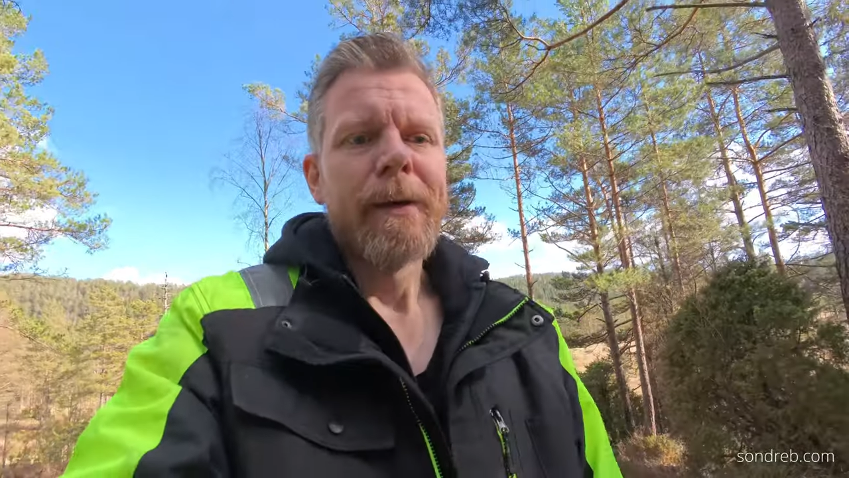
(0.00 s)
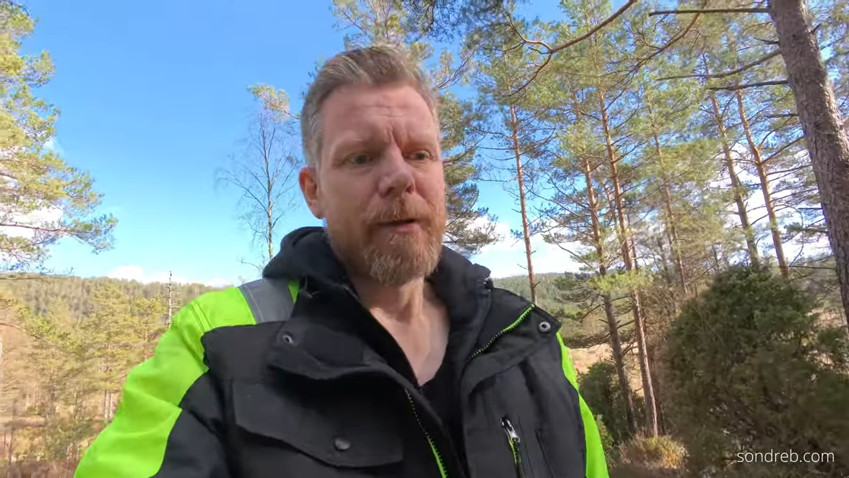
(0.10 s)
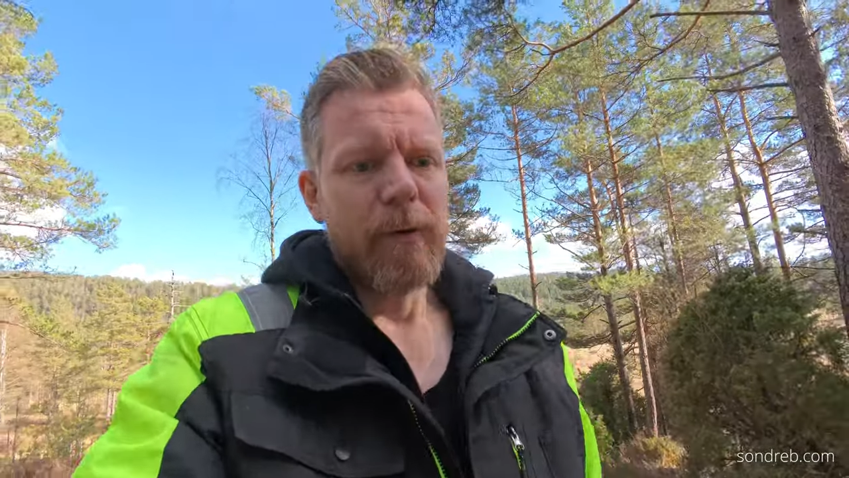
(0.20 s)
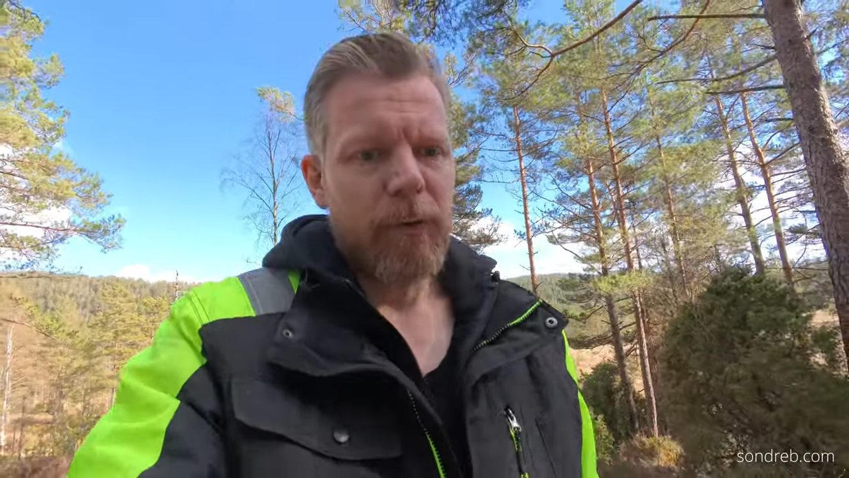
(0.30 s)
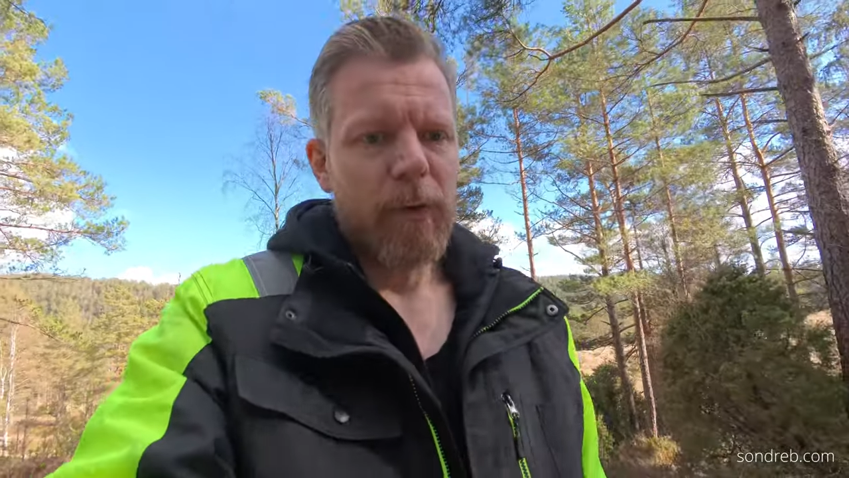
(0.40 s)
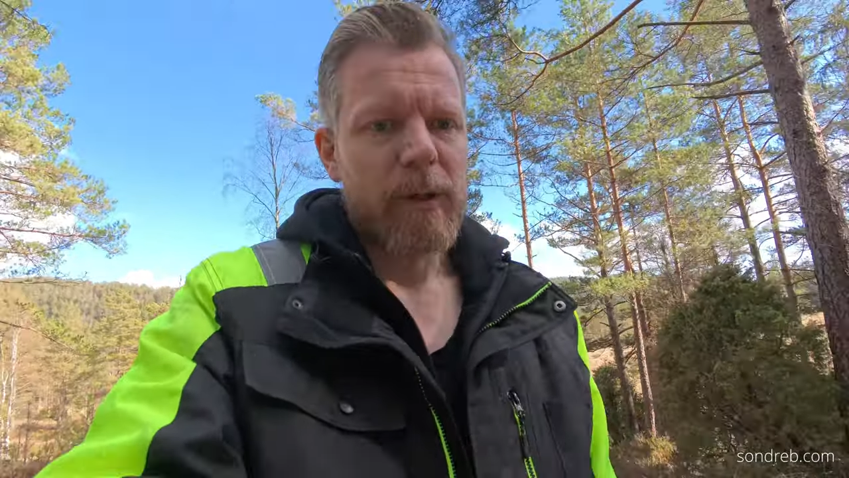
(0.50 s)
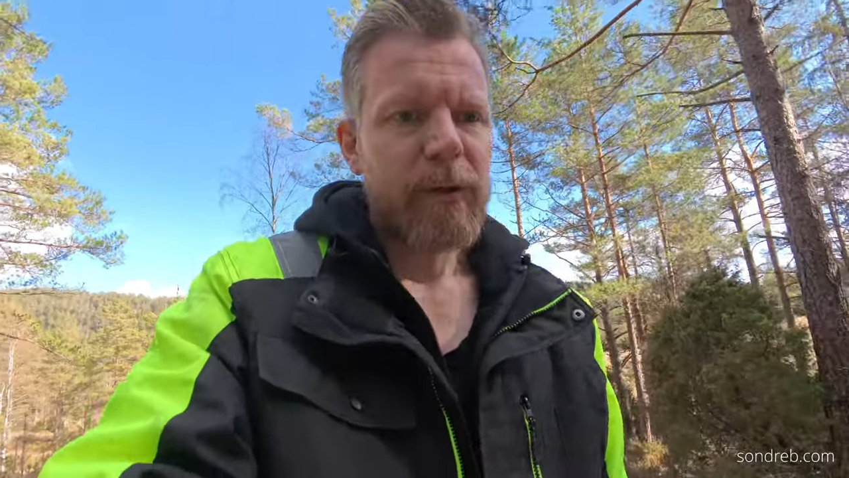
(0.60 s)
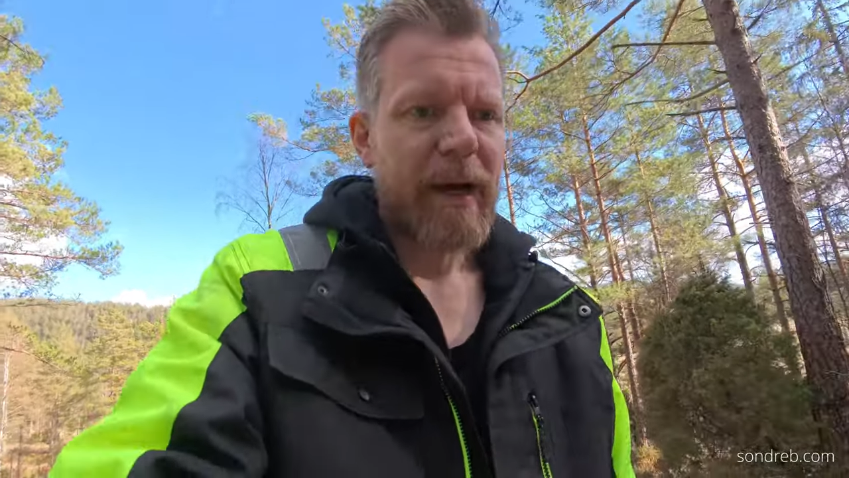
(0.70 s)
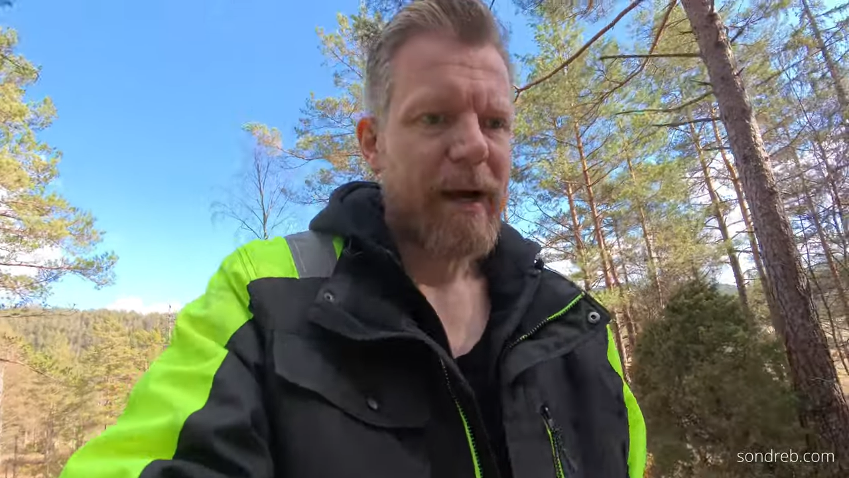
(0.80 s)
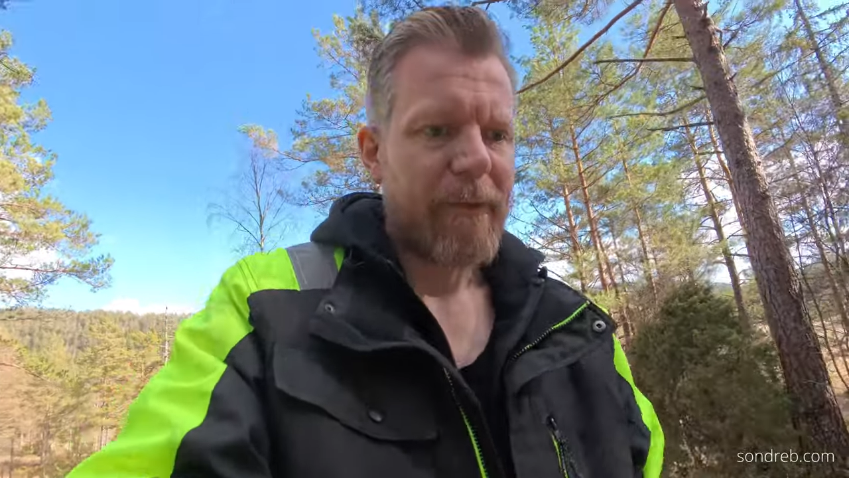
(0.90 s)
Do you want
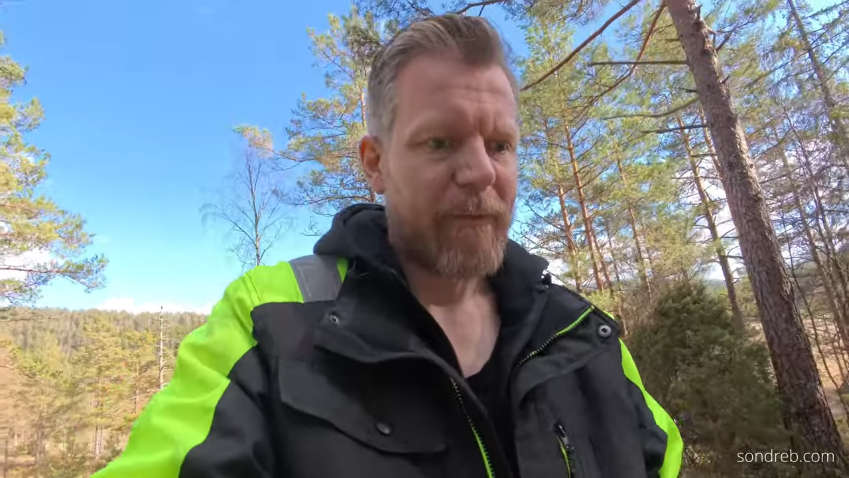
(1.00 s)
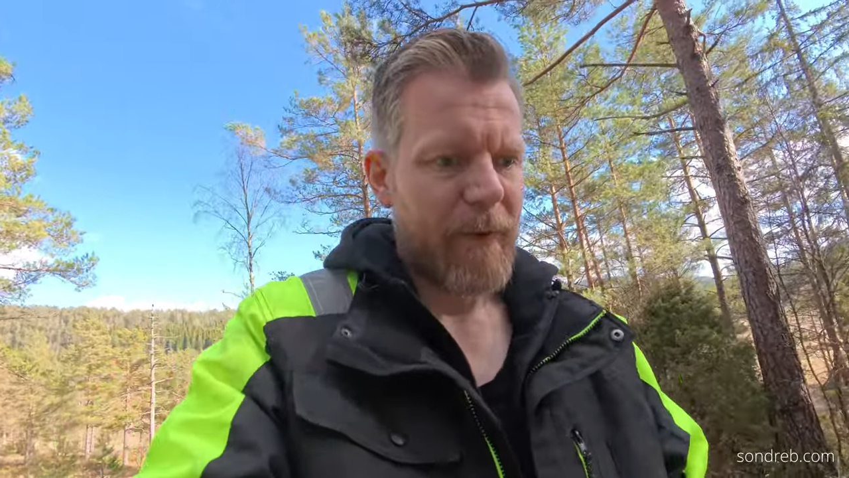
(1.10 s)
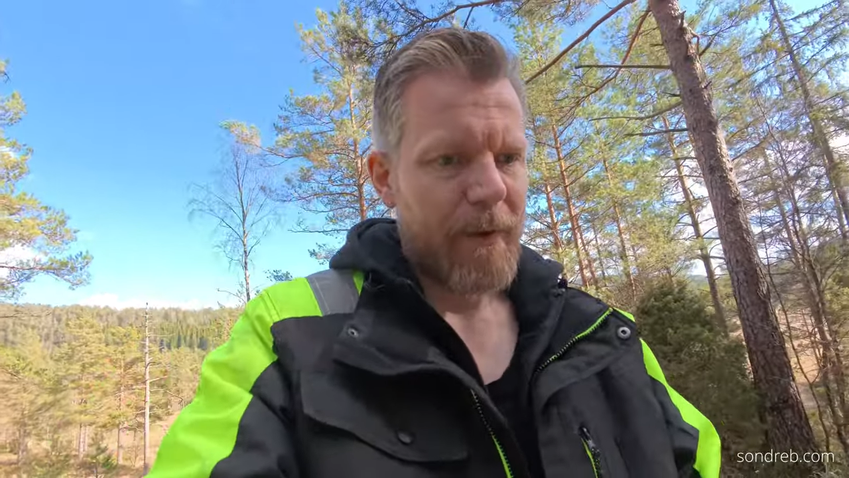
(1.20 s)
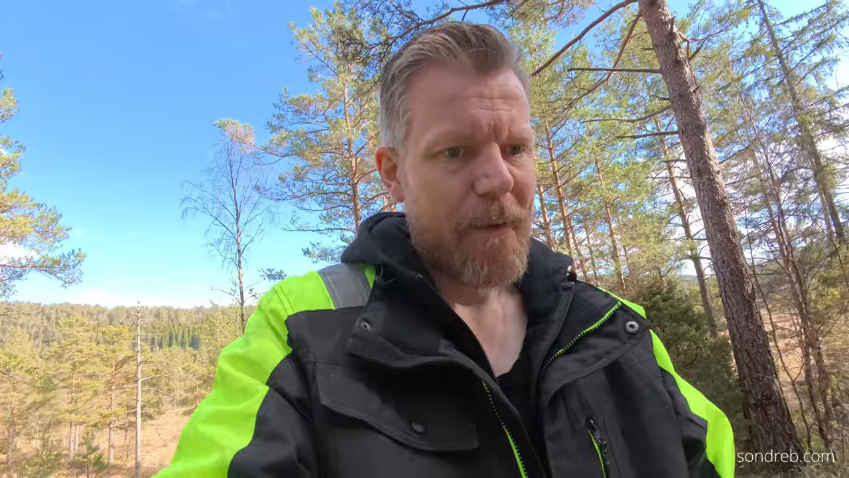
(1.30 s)
to have